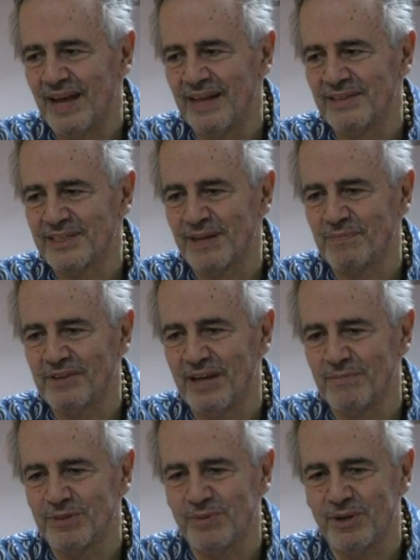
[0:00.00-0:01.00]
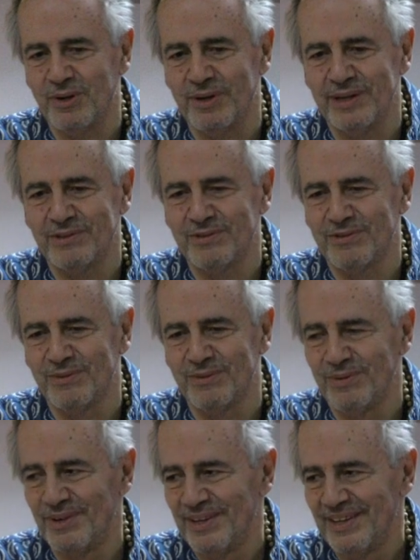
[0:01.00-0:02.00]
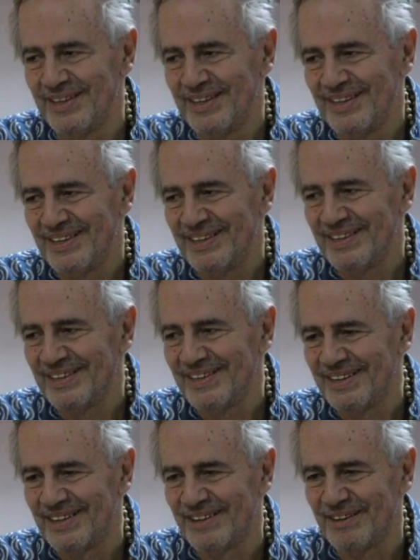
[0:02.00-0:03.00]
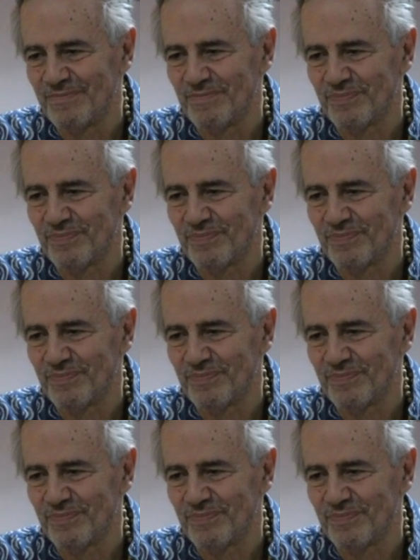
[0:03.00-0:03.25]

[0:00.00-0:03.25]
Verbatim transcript: and sometimes we got into, um,